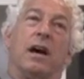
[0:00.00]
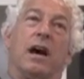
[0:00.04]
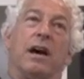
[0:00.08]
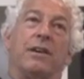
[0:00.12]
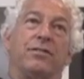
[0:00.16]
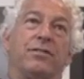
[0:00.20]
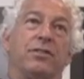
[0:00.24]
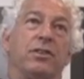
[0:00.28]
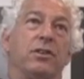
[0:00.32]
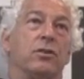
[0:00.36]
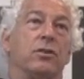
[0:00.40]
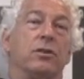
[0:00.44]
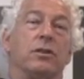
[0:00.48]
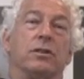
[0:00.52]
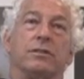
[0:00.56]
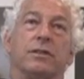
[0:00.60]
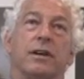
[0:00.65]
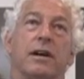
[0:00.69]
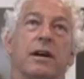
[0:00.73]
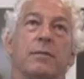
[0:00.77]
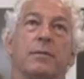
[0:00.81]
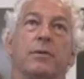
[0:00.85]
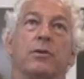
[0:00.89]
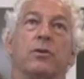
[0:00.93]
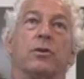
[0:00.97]
I see it all
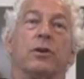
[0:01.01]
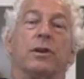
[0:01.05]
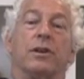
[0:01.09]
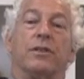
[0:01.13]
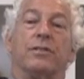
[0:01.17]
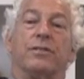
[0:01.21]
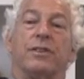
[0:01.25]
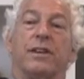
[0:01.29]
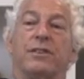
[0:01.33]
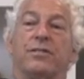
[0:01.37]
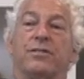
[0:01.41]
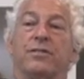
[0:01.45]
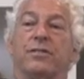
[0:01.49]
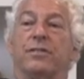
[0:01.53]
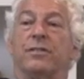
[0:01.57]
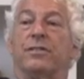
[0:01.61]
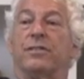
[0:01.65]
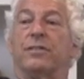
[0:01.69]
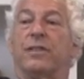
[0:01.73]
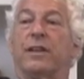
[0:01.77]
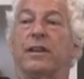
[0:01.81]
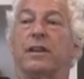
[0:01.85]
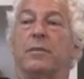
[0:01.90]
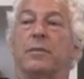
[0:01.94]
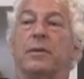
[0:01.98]
the time in
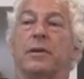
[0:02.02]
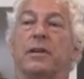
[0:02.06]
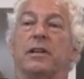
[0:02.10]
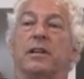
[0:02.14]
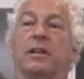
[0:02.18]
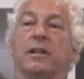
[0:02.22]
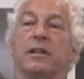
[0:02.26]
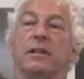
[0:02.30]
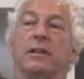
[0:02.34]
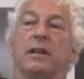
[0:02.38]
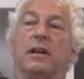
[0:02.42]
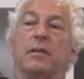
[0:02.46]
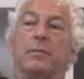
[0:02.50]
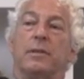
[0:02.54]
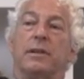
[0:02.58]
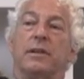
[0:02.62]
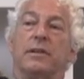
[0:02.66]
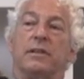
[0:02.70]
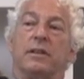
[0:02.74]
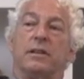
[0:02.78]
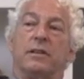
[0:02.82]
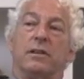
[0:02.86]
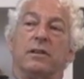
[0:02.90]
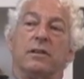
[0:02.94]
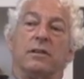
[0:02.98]
organizations that I'm in, and I'm
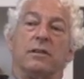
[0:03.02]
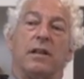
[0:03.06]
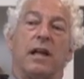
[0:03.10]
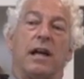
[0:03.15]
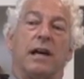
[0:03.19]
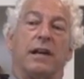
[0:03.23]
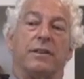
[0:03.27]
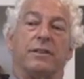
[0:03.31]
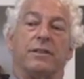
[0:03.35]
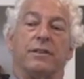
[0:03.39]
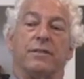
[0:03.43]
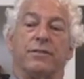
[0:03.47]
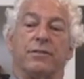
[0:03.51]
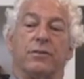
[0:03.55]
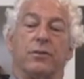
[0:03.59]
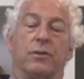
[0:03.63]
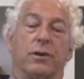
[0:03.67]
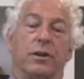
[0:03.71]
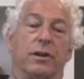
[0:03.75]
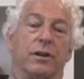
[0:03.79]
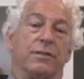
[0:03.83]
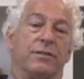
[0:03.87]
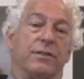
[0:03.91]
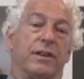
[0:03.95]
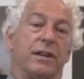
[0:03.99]
in a lot of different
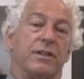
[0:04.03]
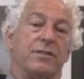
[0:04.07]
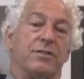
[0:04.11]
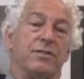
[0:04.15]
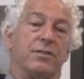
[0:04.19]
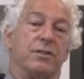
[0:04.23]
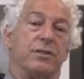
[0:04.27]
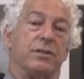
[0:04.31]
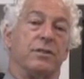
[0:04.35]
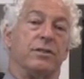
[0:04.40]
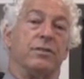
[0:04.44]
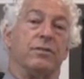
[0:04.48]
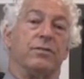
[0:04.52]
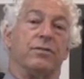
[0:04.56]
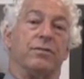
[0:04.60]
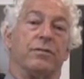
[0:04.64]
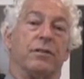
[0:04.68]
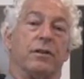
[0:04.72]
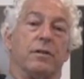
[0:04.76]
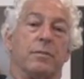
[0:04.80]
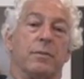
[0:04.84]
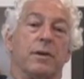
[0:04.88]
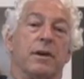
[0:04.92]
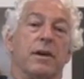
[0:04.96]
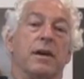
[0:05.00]
organizations,
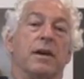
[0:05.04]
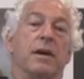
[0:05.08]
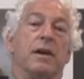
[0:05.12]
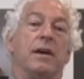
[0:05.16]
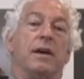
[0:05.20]
from